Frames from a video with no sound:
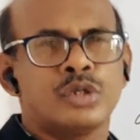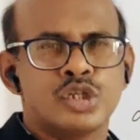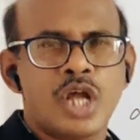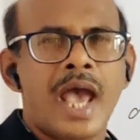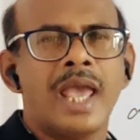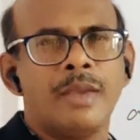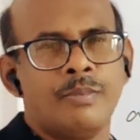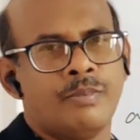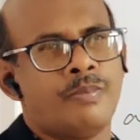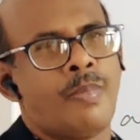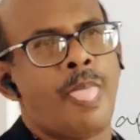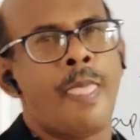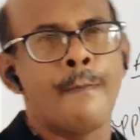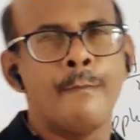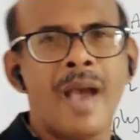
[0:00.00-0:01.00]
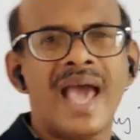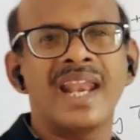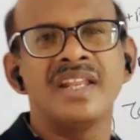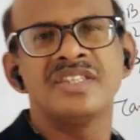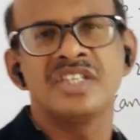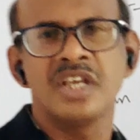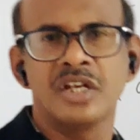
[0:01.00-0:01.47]
time,
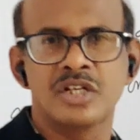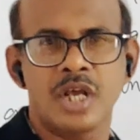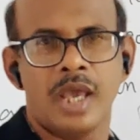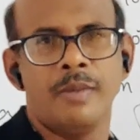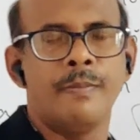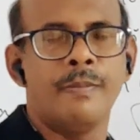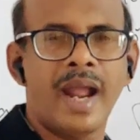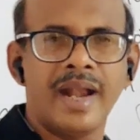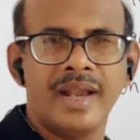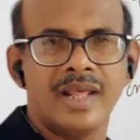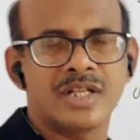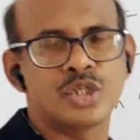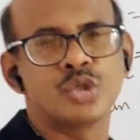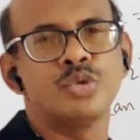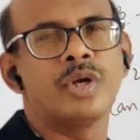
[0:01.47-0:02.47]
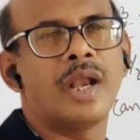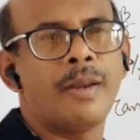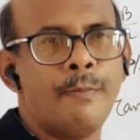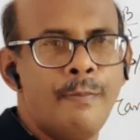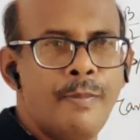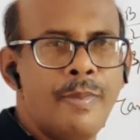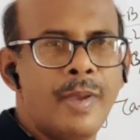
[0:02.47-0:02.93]
balancing time. My dear
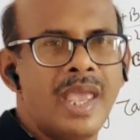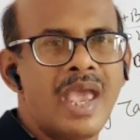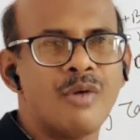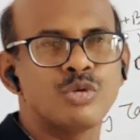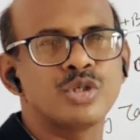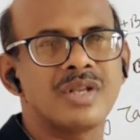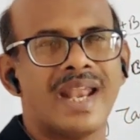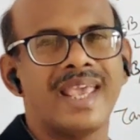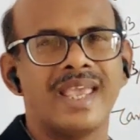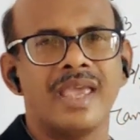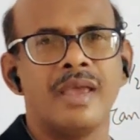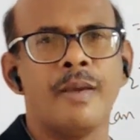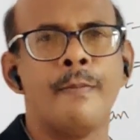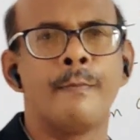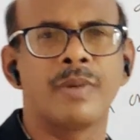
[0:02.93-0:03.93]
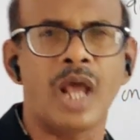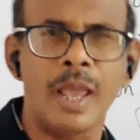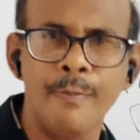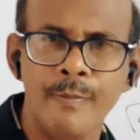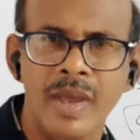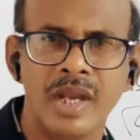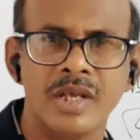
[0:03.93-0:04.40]
student behaves like a
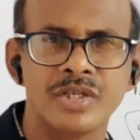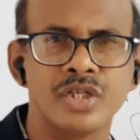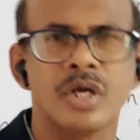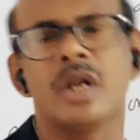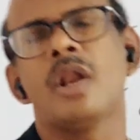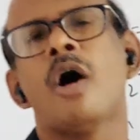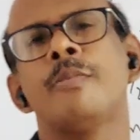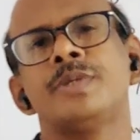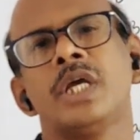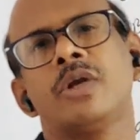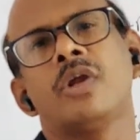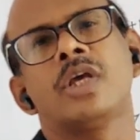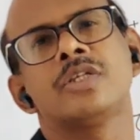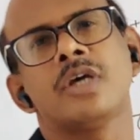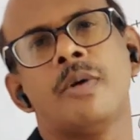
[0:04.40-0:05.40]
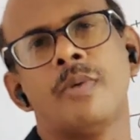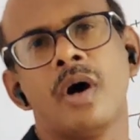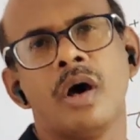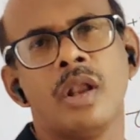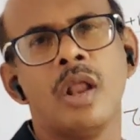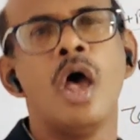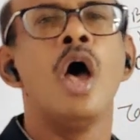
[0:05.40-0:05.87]
time manager in objective exam
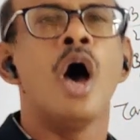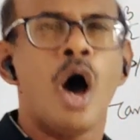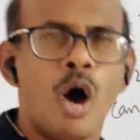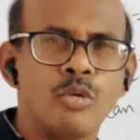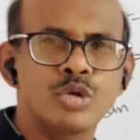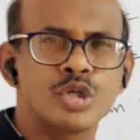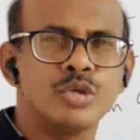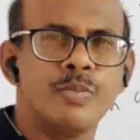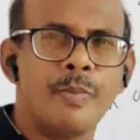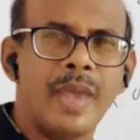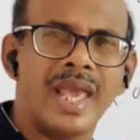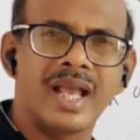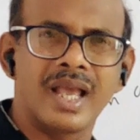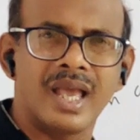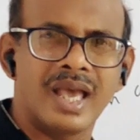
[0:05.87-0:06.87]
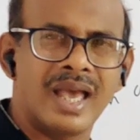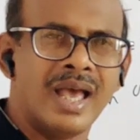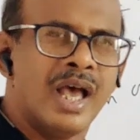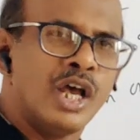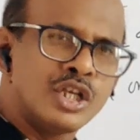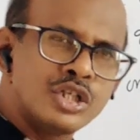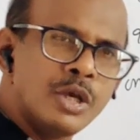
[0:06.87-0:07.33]
hall. How to make
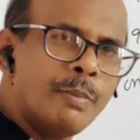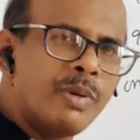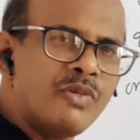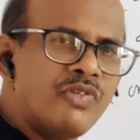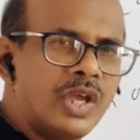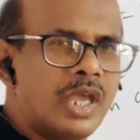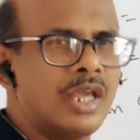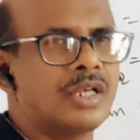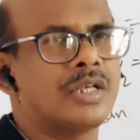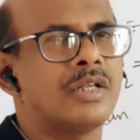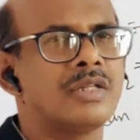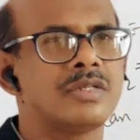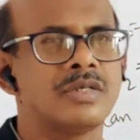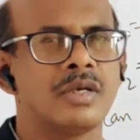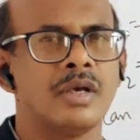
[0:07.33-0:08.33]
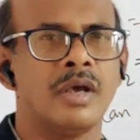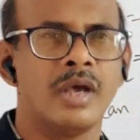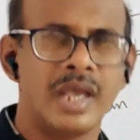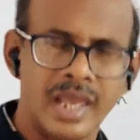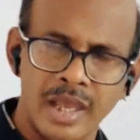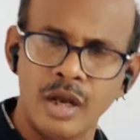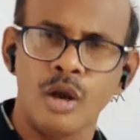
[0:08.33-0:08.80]
simplifications
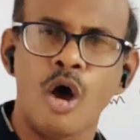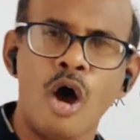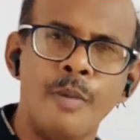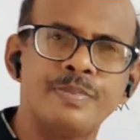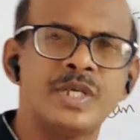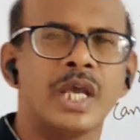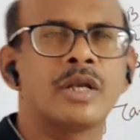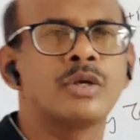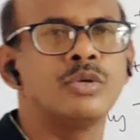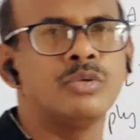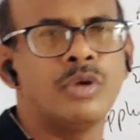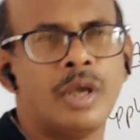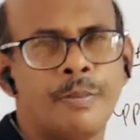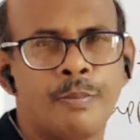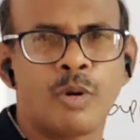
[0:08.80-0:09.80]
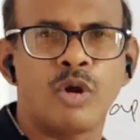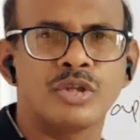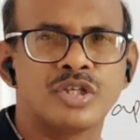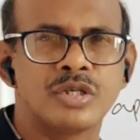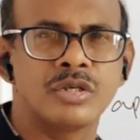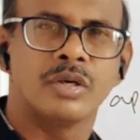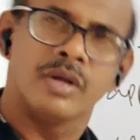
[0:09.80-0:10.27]
in objective
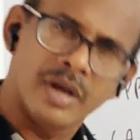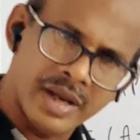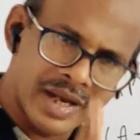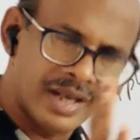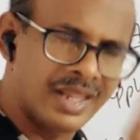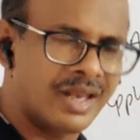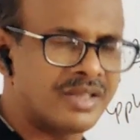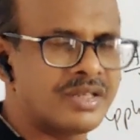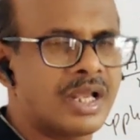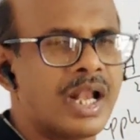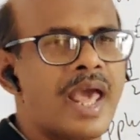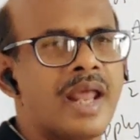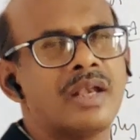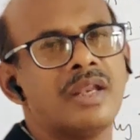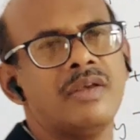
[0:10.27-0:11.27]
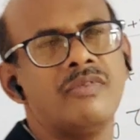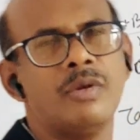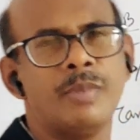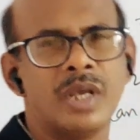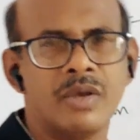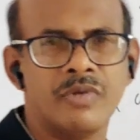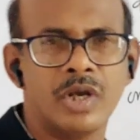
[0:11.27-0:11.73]
approach. There is a clarity will
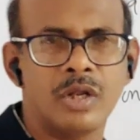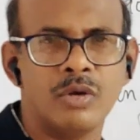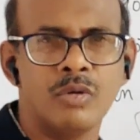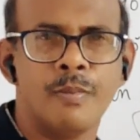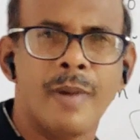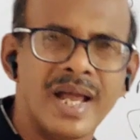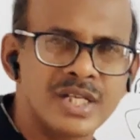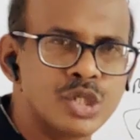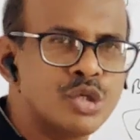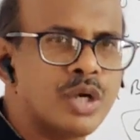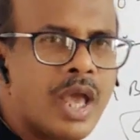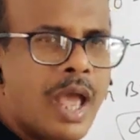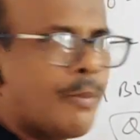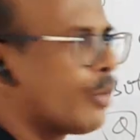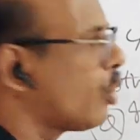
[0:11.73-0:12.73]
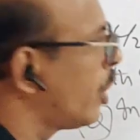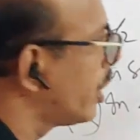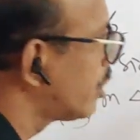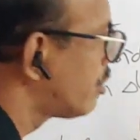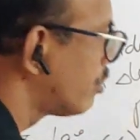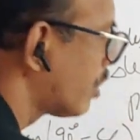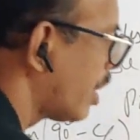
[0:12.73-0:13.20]
be given to you. But today I am
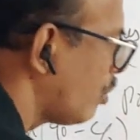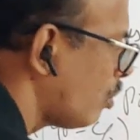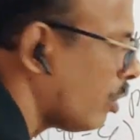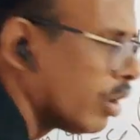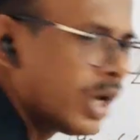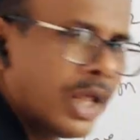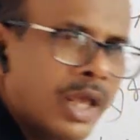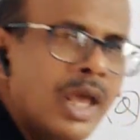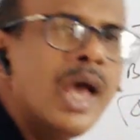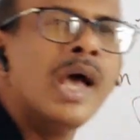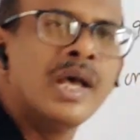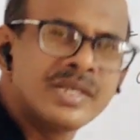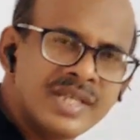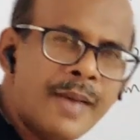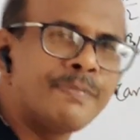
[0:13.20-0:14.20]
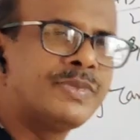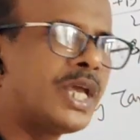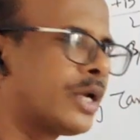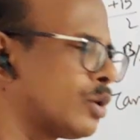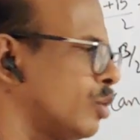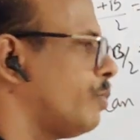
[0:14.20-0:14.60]
going to give only subjective